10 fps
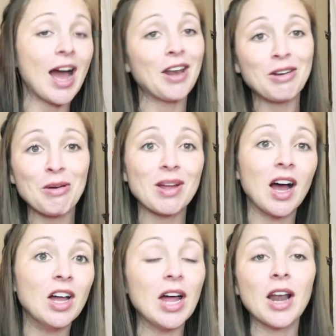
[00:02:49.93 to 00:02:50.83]
I don't
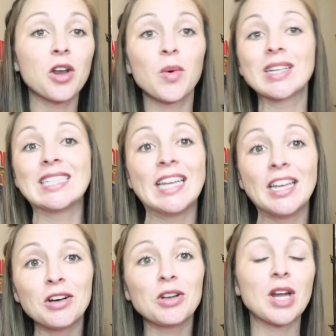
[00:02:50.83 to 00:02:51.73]
know what
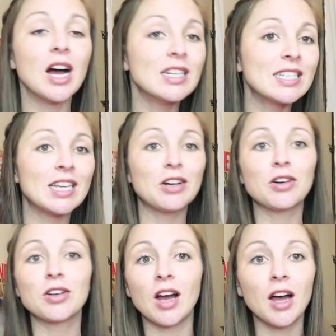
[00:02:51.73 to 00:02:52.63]
tilled,
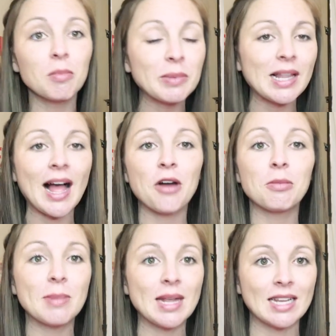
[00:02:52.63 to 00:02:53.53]
untilled,
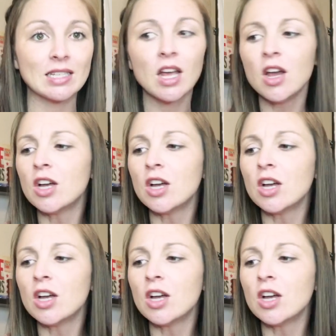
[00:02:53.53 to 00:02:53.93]
unplowed means.